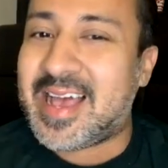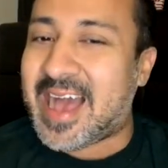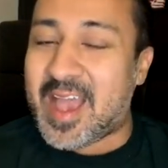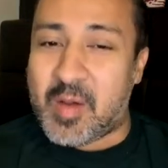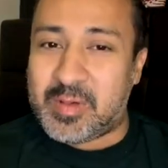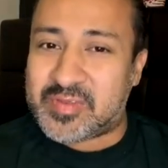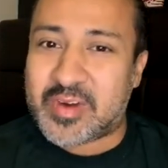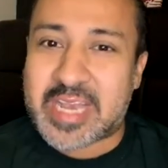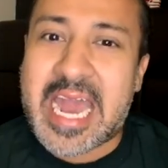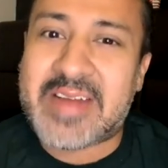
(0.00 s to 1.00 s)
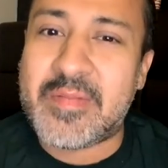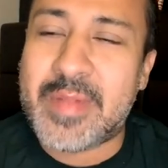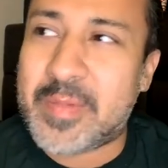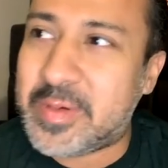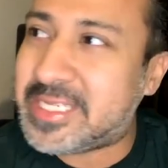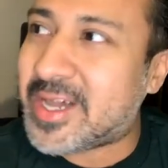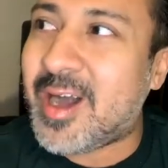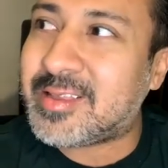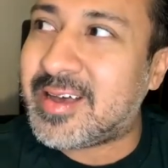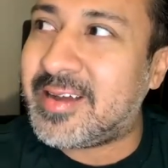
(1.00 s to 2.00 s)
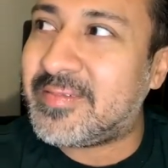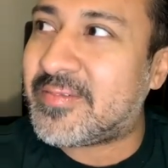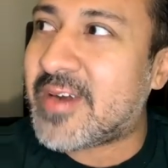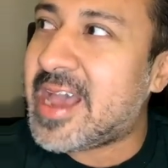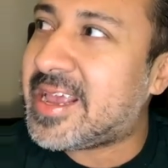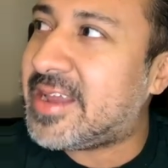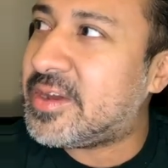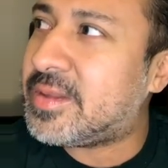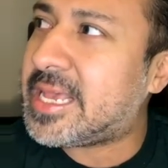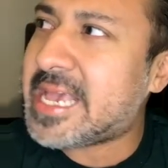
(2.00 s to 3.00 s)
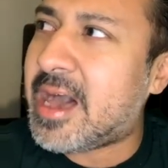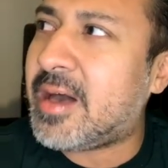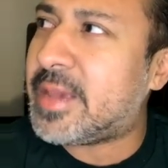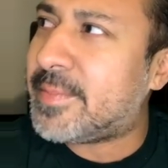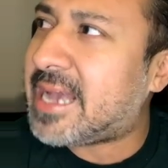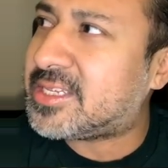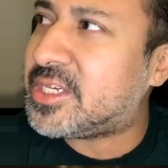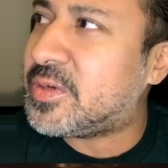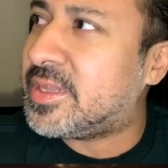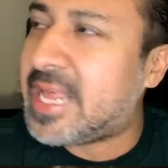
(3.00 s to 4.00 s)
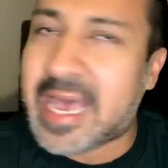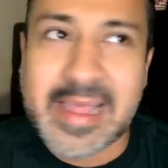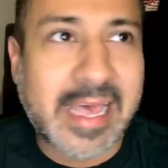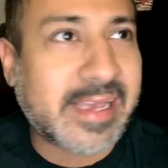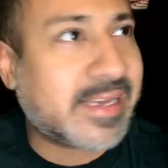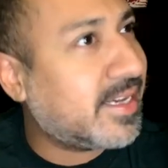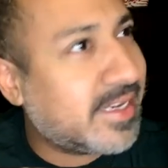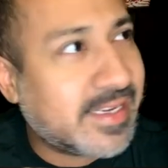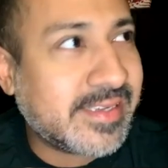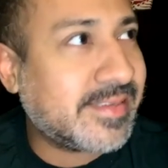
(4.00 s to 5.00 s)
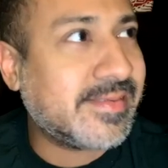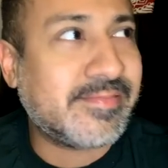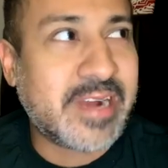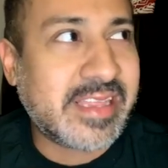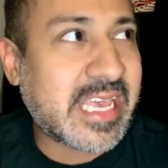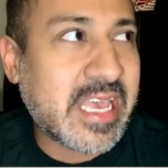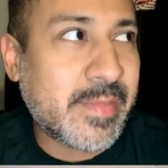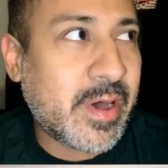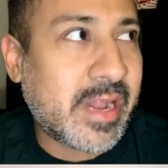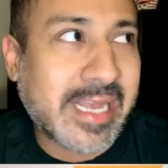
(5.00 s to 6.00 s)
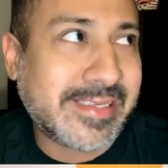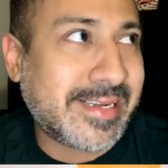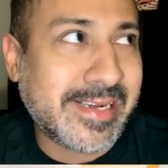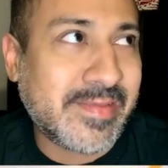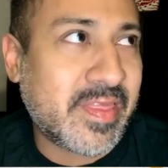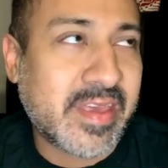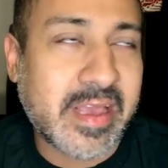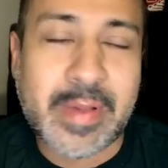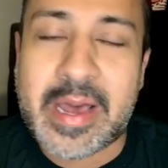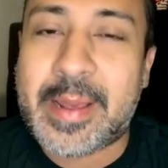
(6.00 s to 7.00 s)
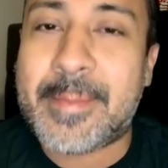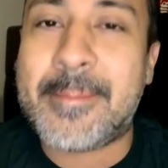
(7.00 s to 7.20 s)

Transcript: I almost forgot. I remember we talked on Friday and you were like, yeah, I'll get back to you. And then I like read the email and I didn't even think about it.